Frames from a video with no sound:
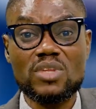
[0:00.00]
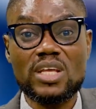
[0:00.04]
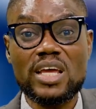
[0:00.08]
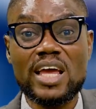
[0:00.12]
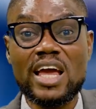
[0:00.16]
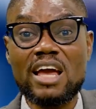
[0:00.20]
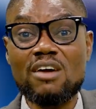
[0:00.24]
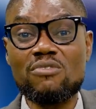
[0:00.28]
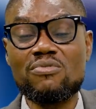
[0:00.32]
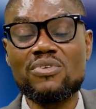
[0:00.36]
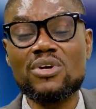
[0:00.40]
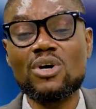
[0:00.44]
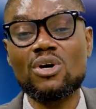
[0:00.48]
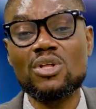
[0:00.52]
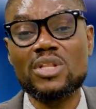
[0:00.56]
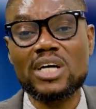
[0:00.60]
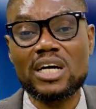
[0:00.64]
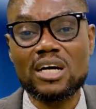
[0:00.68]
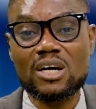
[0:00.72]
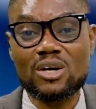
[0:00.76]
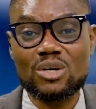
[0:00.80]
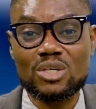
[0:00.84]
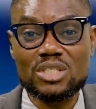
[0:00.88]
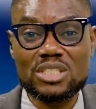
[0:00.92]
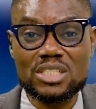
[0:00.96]
every other
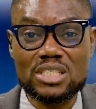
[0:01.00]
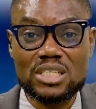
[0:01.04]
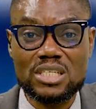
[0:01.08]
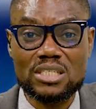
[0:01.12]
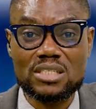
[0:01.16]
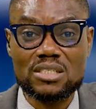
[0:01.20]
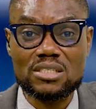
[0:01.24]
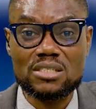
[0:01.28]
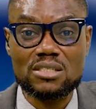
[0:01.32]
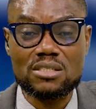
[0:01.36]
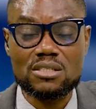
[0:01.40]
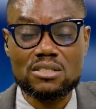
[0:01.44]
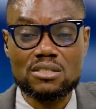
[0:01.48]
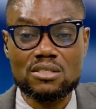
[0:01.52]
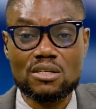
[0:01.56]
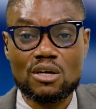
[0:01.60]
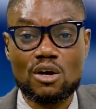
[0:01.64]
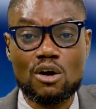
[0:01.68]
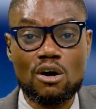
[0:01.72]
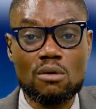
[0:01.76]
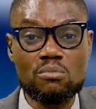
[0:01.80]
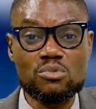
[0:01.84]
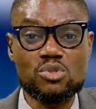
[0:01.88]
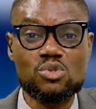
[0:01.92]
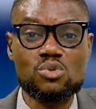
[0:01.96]
continent
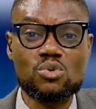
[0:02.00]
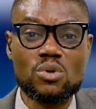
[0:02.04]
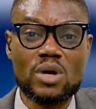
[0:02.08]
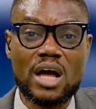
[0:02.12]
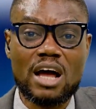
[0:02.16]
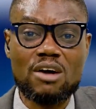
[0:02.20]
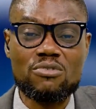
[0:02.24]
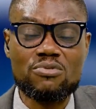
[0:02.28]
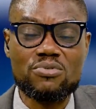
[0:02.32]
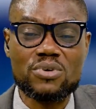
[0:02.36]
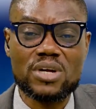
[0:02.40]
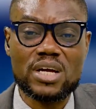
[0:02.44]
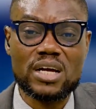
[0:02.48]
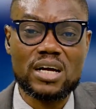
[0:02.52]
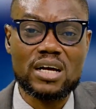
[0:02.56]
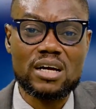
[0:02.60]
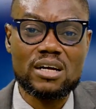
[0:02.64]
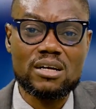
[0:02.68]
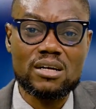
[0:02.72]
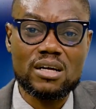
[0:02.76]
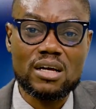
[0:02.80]
comes to Africa.